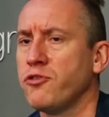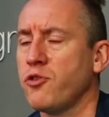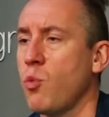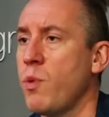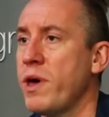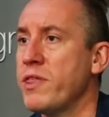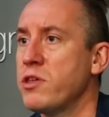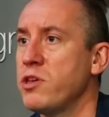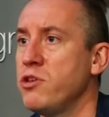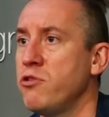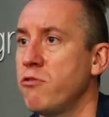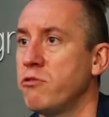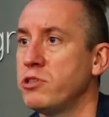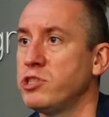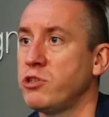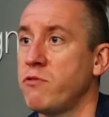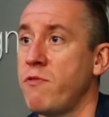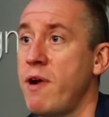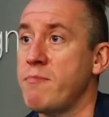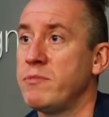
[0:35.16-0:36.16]
So whether you're
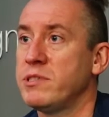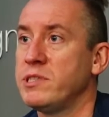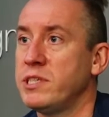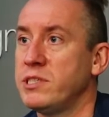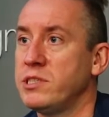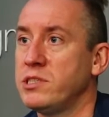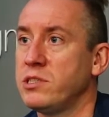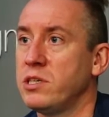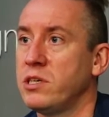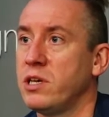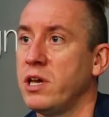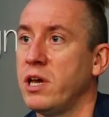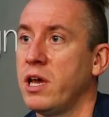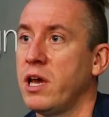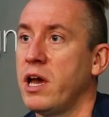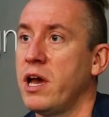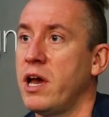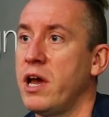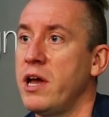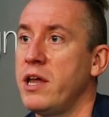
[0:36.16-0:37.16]
a ceramicist,
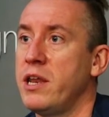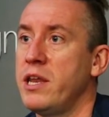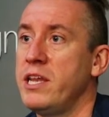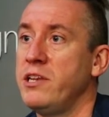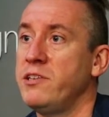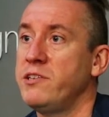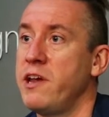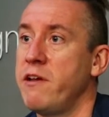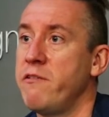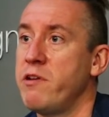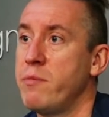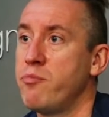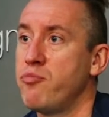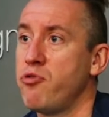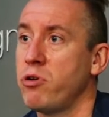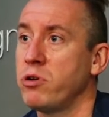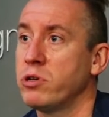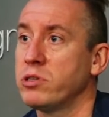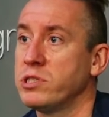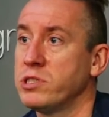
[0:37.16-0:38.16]
an interior
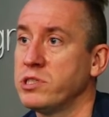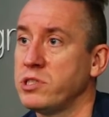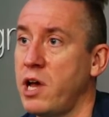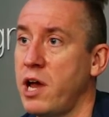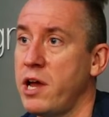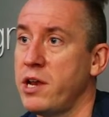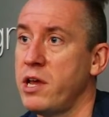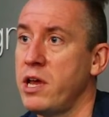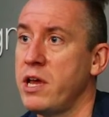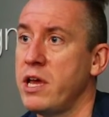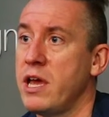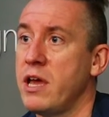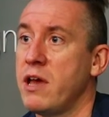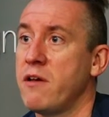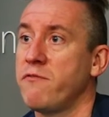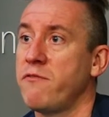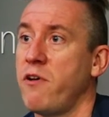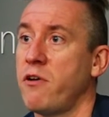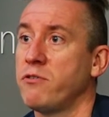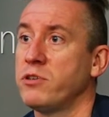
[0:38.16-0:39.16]
product designer
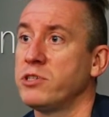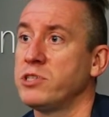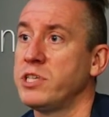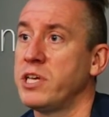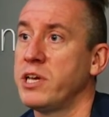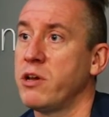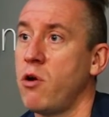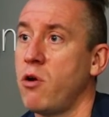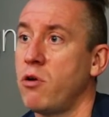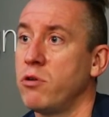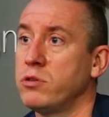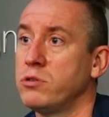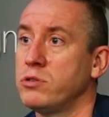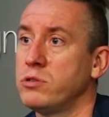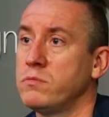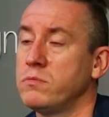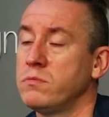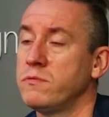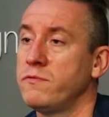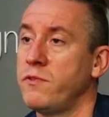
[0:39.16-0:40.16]
focusing
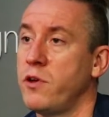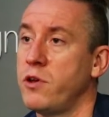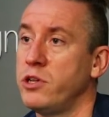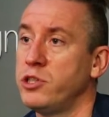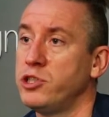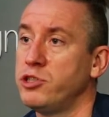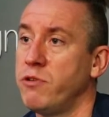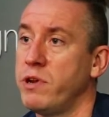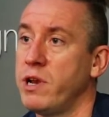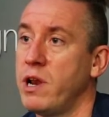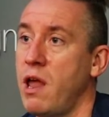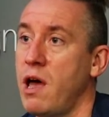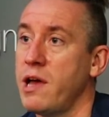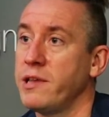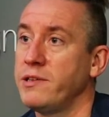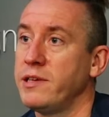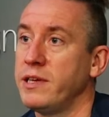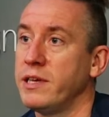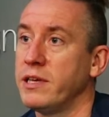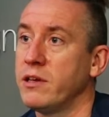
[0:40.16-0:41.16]
on furniture and
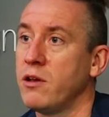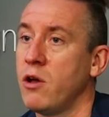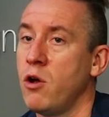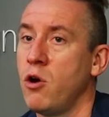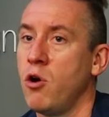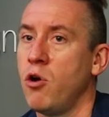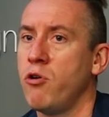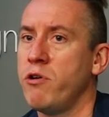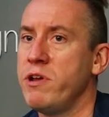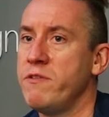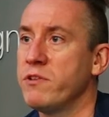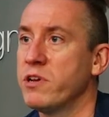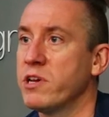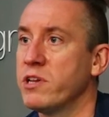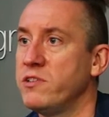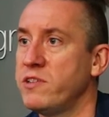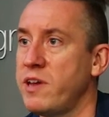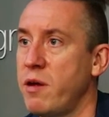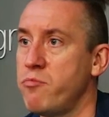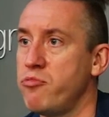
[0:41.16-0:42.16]
lighting or even
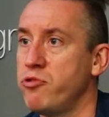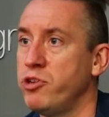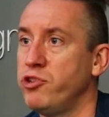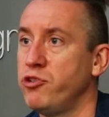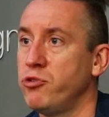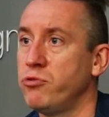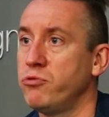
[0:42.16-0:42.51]
contemporary